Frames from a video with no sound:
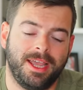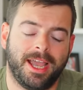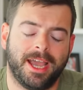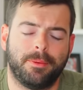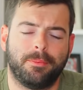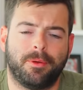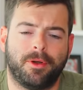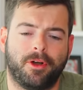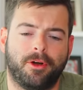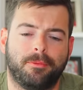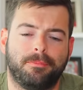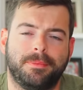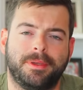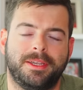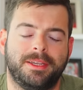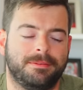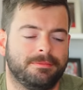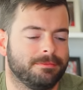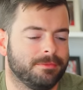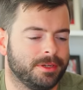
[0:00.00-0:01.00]
and will help
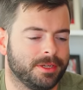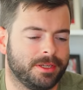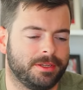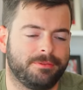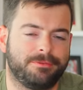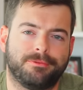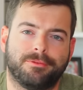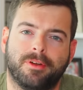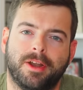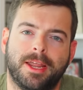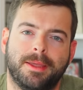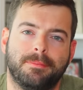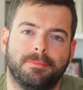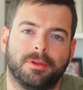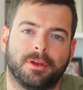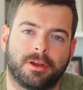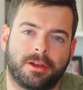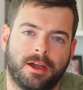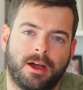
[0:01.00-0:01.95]
me really frame their